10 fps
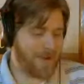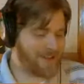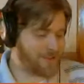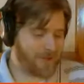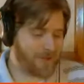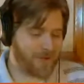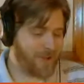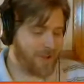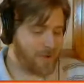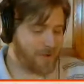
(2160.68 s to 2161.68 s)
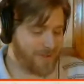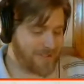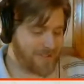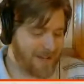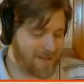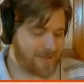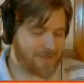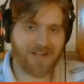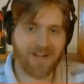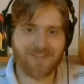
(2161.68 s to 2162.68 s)
am I doing? What are these
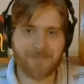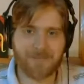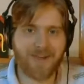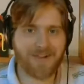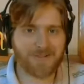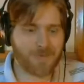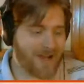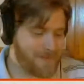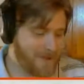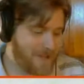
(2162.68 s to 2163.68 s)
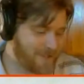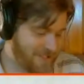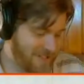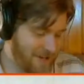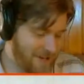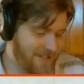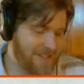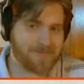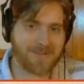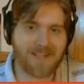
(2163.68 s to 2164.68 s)
letters on the page? Why am I just staring
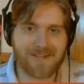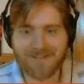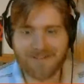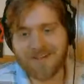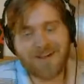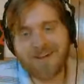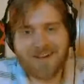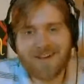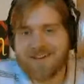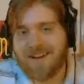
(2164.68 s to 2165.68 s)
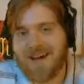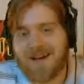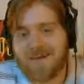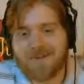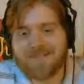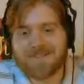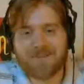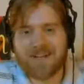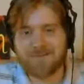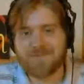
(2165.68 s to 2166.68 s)
at them blankly? It it happens
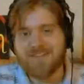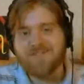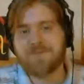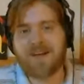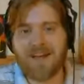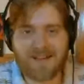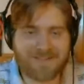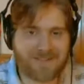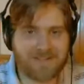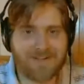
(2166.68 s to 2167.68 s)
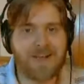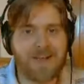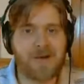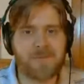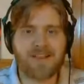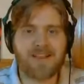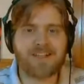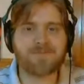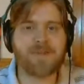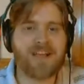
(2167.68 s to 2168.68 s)
sometimes, even by accident. But yeah,
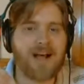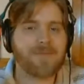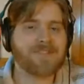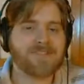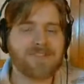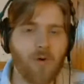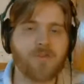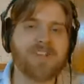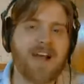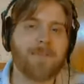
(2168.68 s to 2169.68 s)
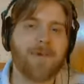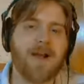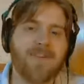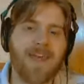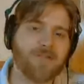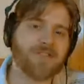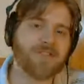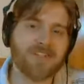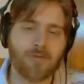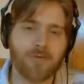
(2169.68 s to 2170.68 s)
Let's Be Cops is the only time I've ever
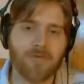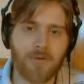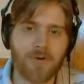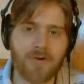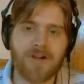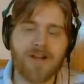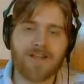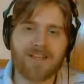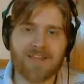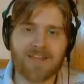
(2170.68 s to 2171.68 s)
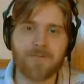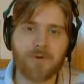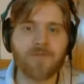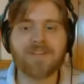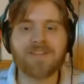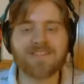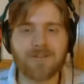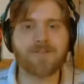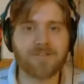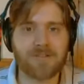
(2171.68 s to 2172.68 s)
seen a reviewer give a movie
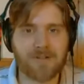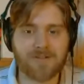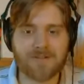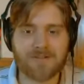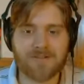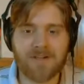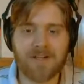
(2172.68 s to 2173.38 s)
zero stars.